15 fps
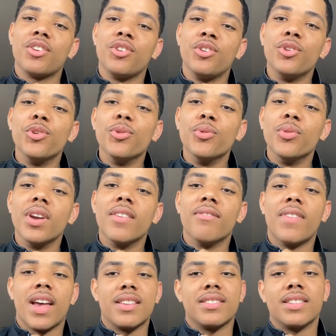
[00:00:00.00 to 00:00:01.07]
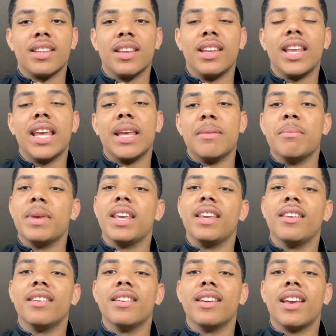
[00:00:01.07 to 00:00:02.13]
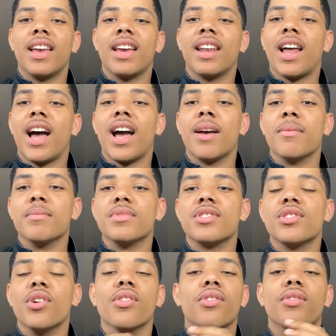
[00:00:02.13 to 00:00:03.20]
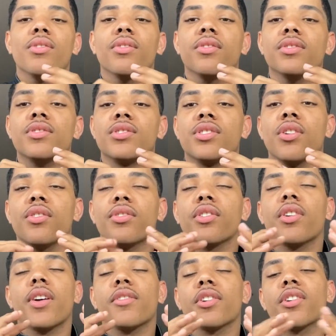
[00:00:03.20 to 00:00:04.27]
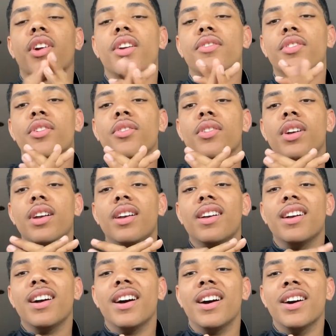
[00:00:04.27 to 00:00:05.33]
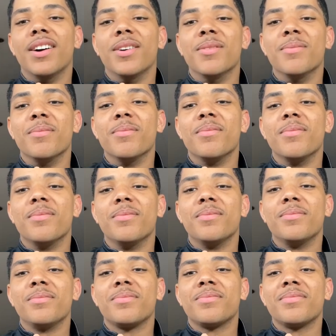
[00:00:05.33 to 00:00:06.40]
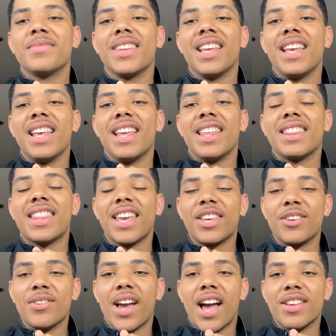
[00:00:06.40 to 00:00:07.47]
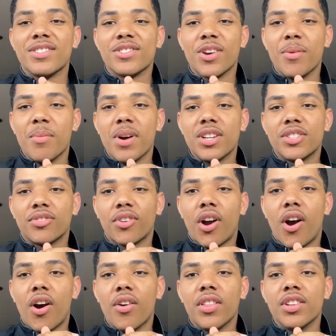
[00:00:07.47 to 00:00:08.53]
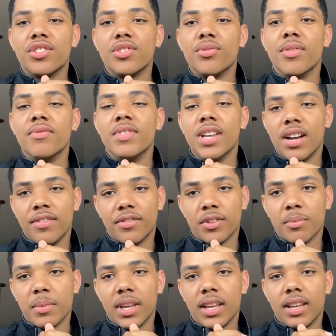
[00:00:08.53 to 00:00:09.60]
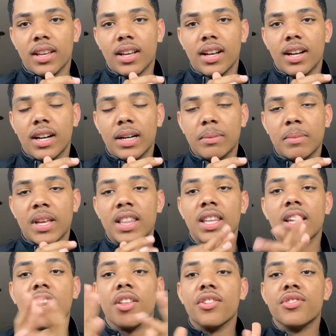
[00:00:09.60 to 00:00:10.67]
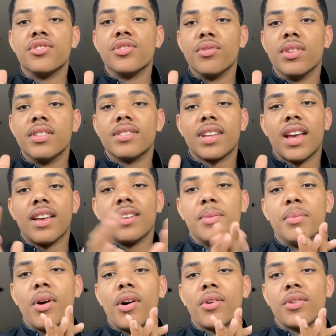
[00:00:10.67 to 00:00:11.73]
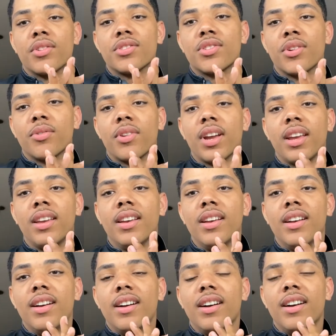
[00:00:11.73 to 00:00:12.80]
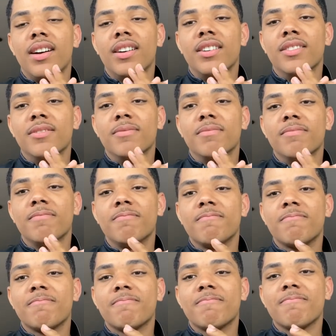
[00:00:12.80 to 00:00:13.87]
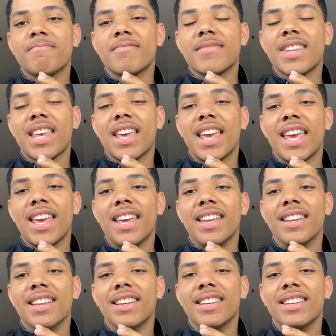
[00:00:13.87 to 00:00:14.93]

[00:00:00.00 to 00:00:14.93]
you invested in me and I'm so, so forever grateful. Um, Thank you guys so much for all that you've done for me um, and the other students at DePaul Cristo Rey. Um, and